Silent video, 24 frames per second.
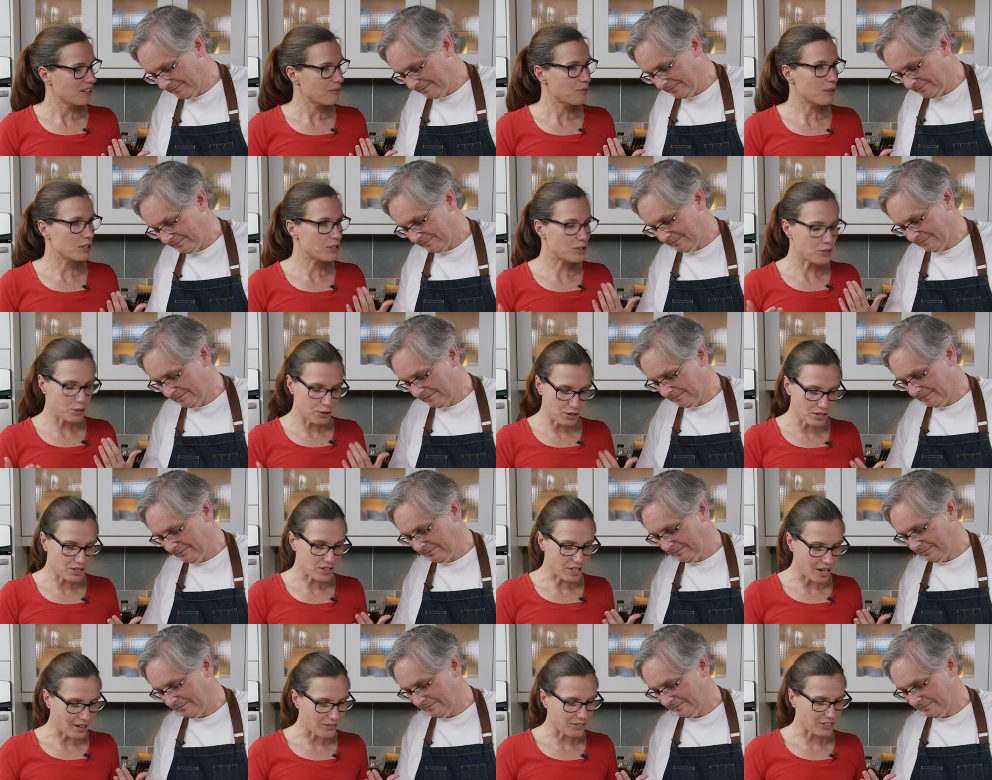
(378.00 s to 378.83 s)
Speaker 1: Once you
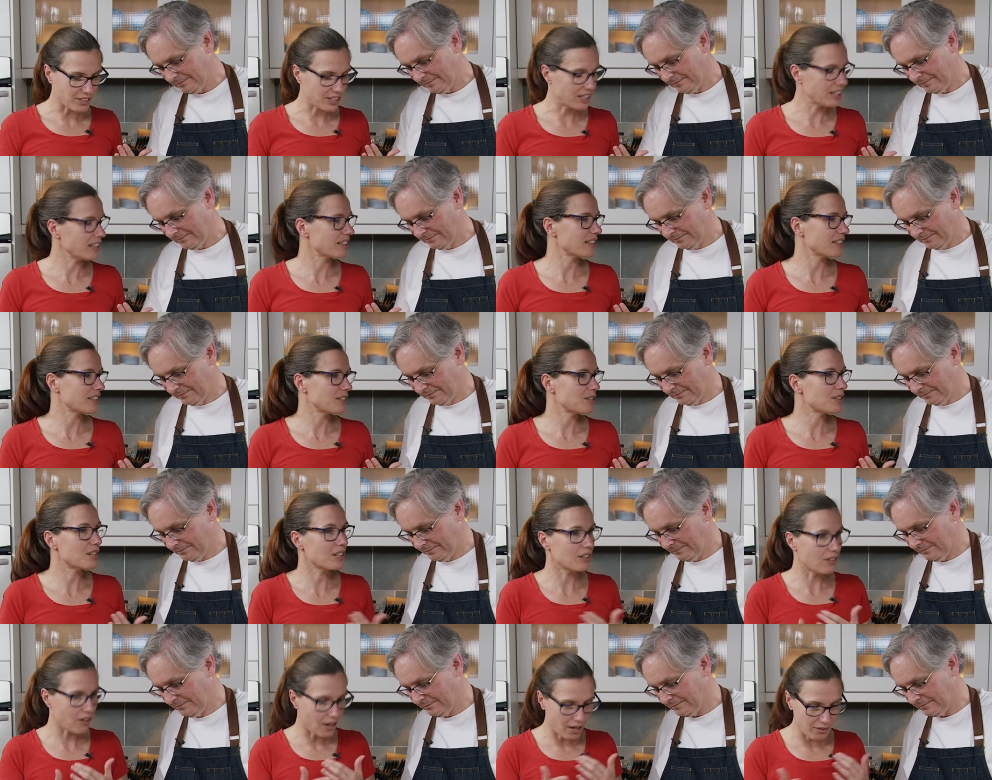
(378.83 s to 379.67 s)
discovered it,
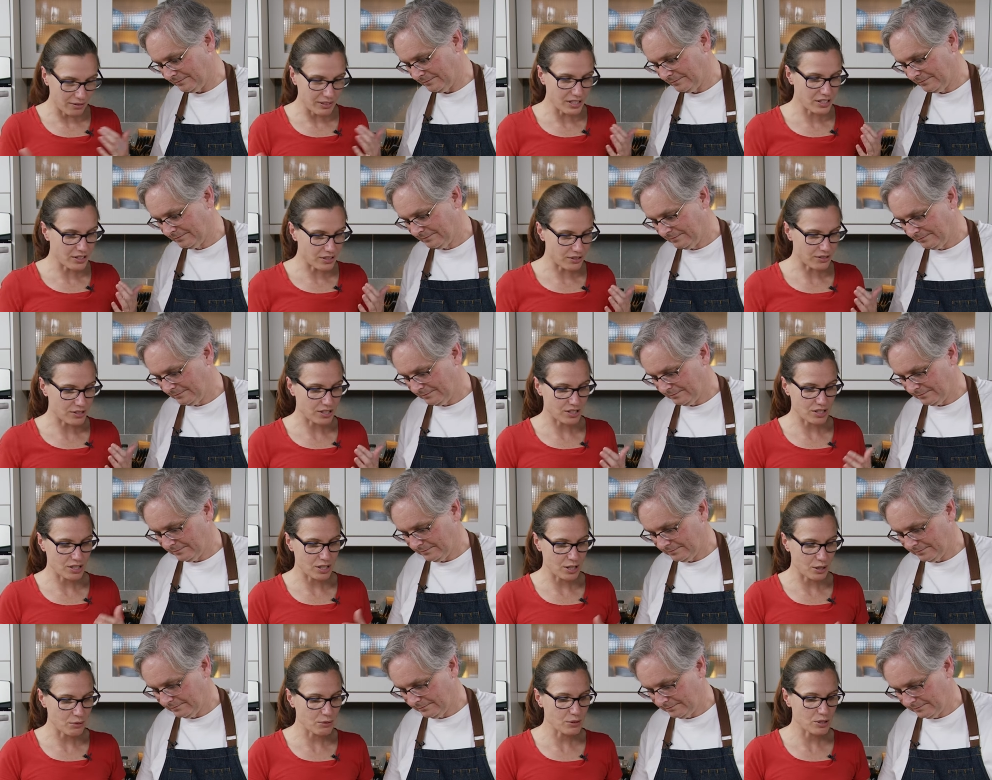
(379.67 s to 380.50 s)
you did a lot of mm-hmm. research to
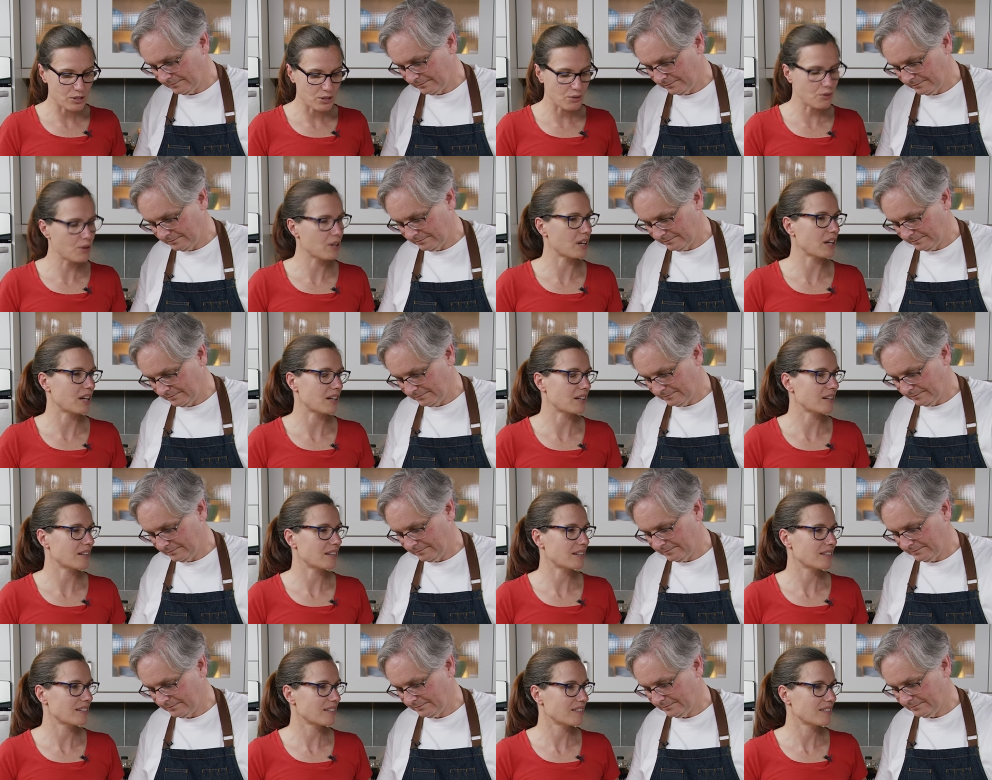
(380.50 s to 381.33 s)
see who was doing it.
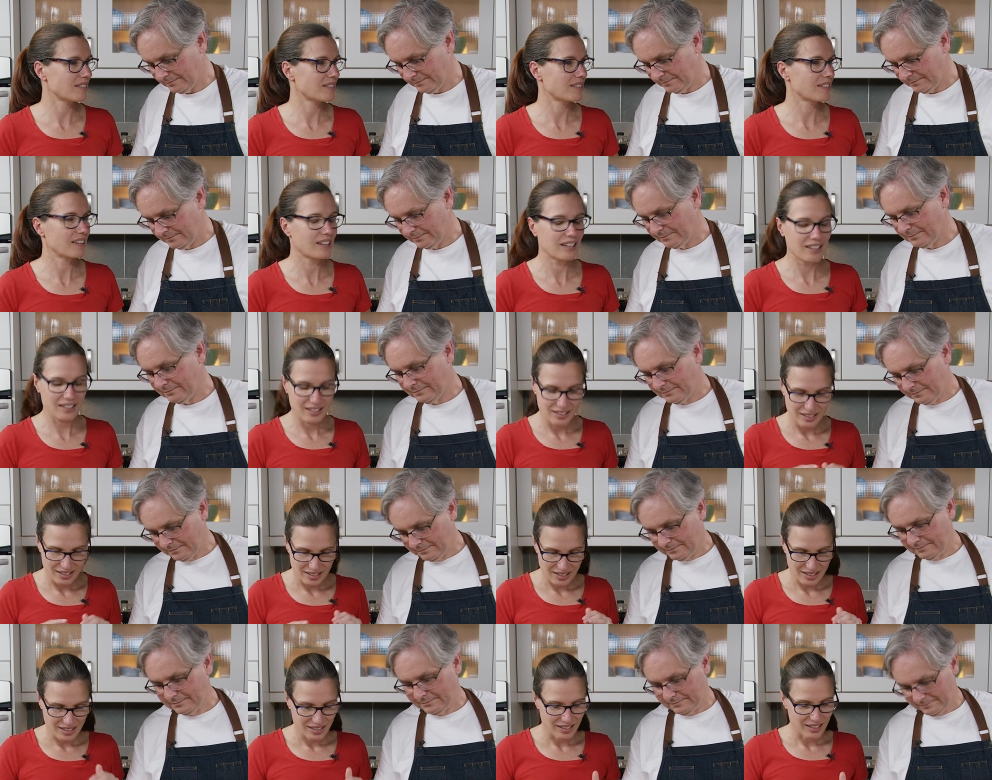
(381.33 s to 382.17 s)

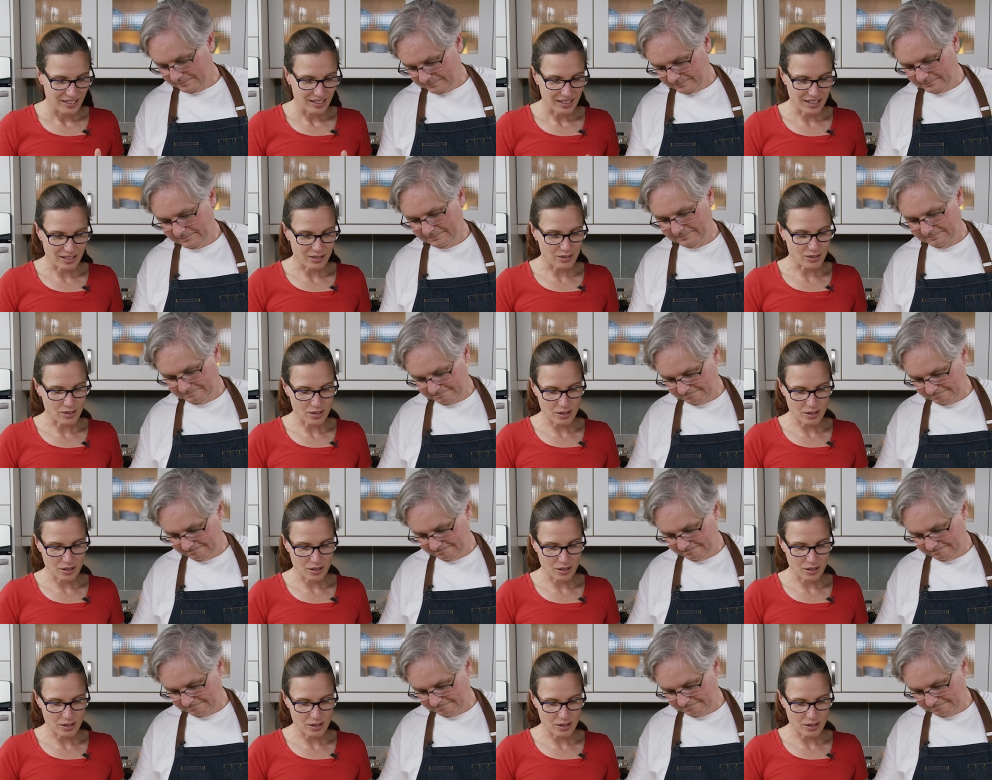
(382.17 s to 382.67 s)
And